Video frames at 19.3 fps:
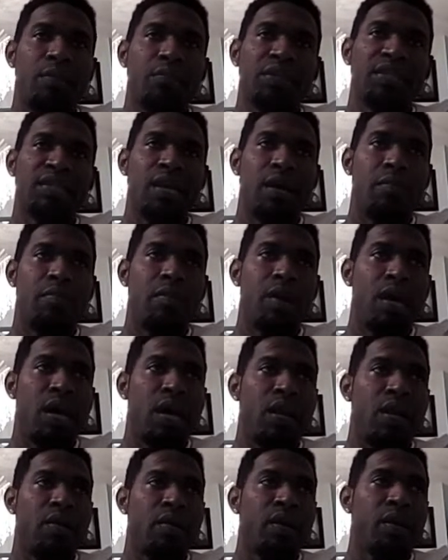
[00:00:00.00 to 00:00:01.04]
And then I say a
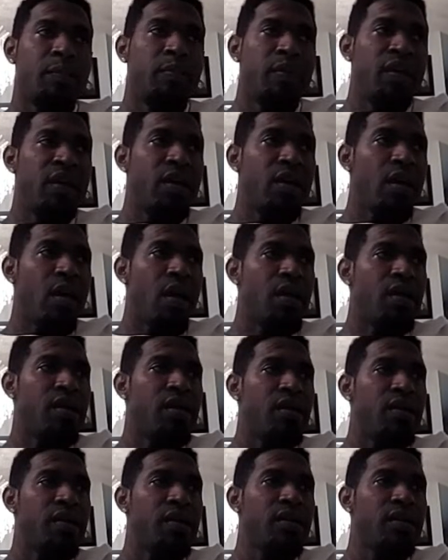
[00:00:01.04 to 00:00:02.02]
when I to play.